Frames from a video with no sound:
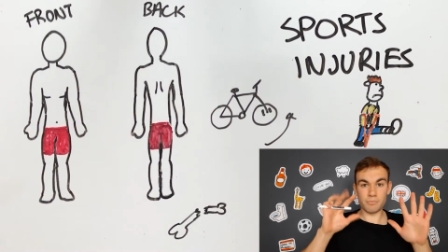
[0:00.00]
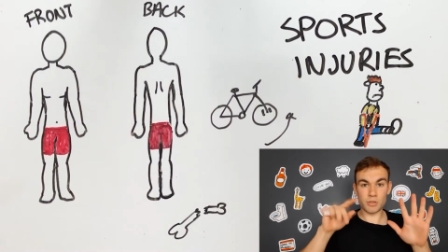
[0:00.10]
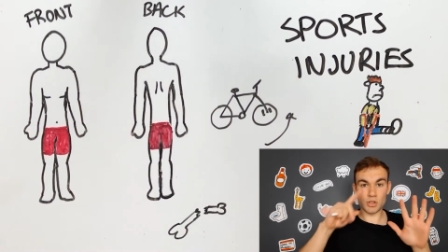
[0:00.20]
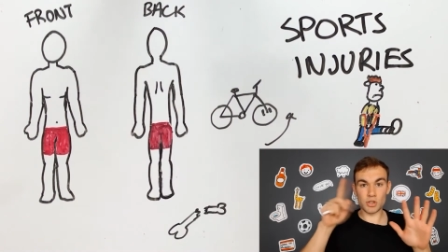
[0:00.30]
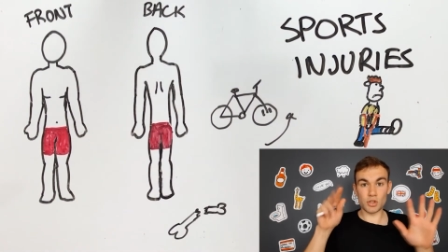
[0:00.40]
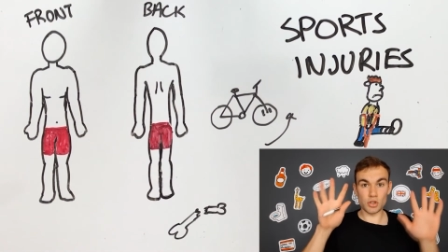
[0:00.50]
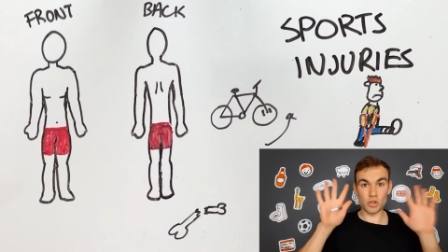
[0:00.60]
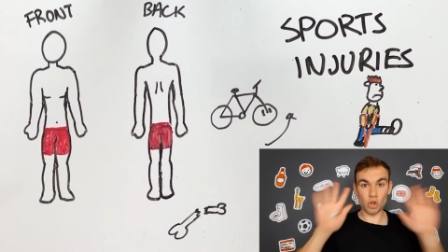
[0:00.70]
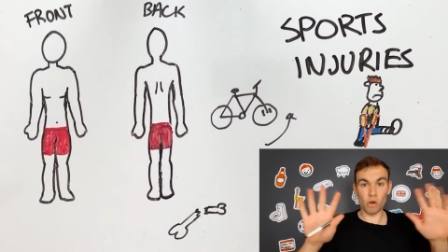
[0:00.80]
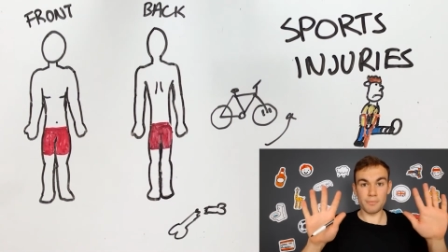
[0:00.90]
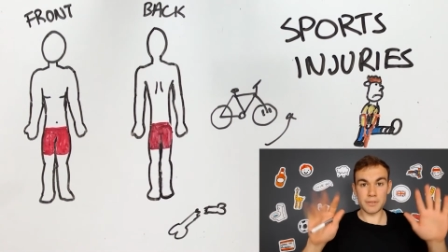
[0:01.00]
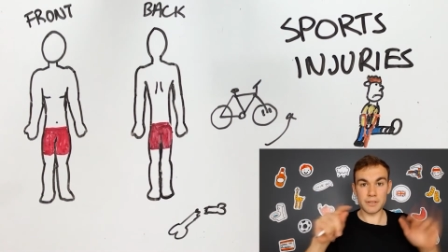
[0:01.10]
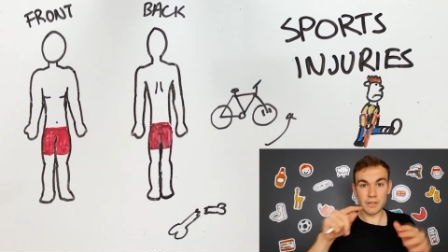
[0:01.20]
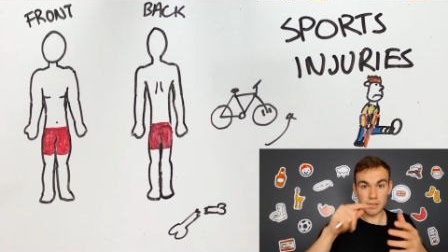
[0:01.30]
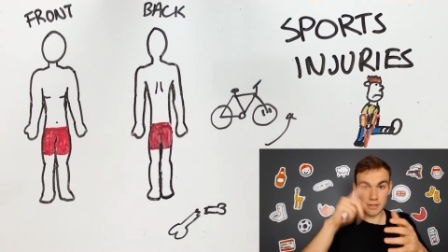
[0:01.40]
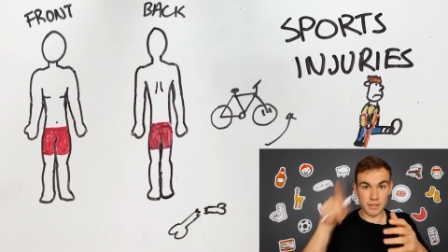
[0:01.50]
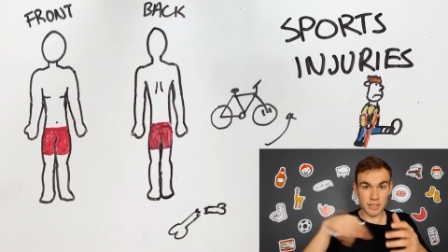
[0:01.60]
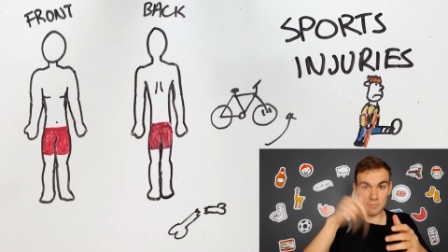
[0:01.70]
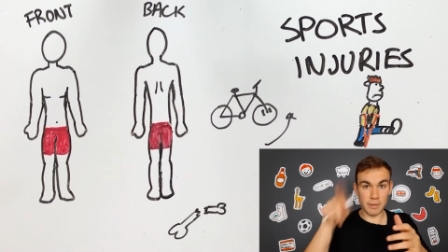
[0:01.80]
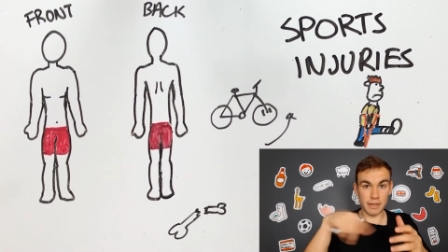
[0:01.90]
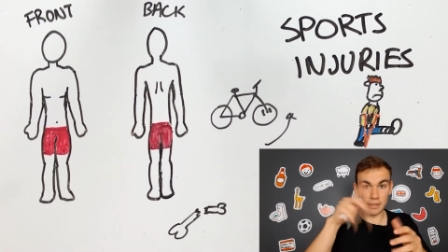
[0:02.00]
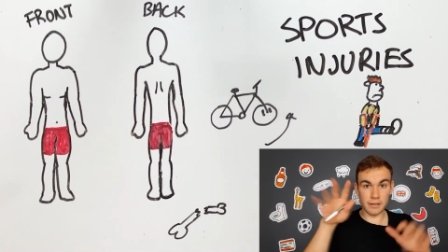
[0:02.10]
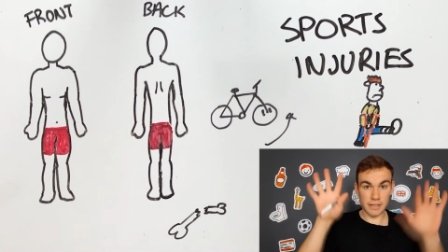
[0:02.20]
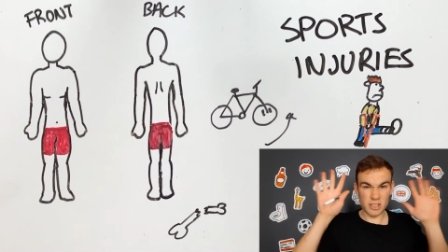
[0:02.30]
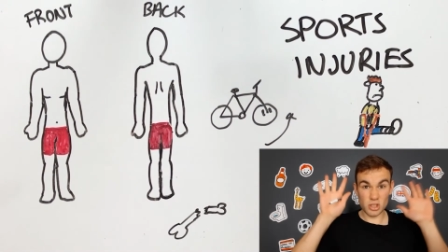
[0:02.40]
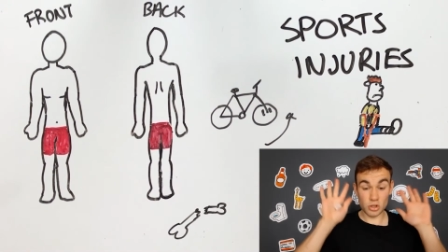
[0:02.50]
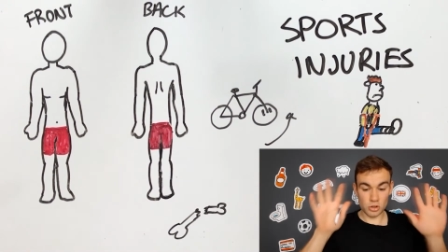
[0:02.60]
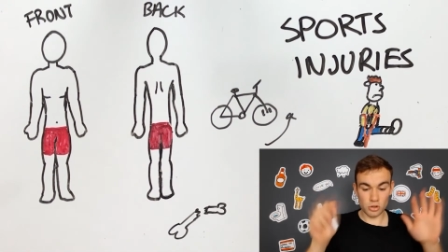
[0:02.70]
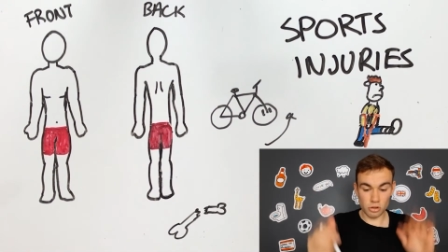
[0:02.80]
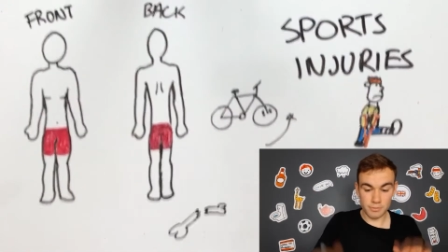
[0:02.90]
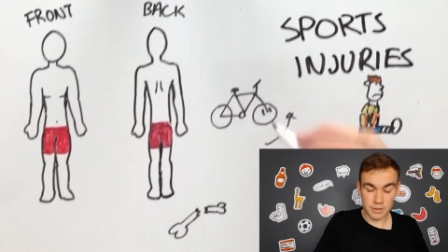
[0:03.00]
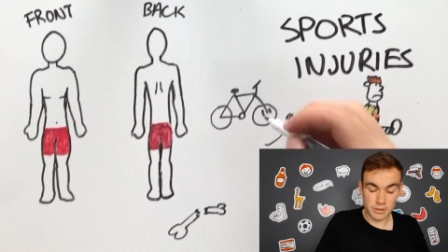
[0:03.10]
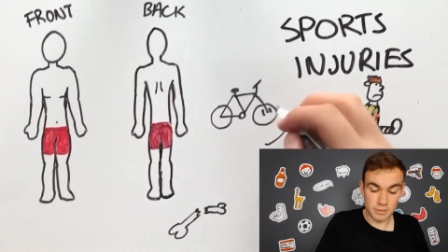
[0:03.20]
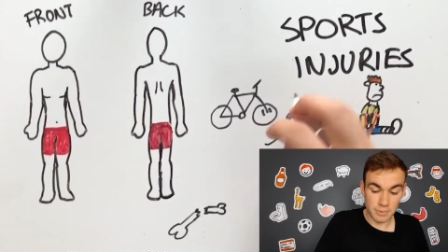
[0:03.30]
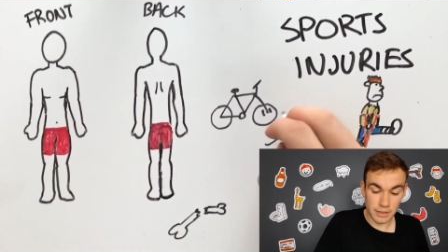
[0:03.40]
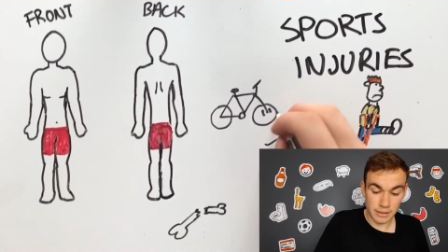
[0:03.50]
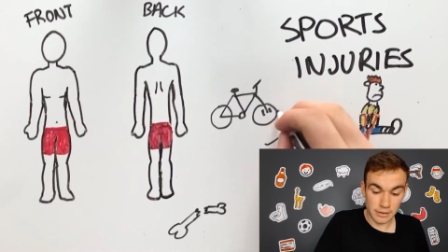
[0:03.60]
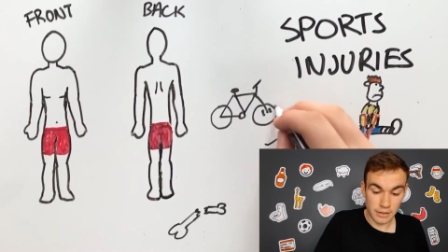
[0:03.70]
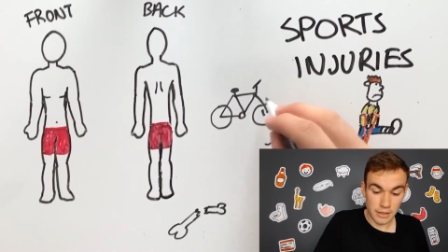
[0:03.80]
stopped spinning. It stopped spinning.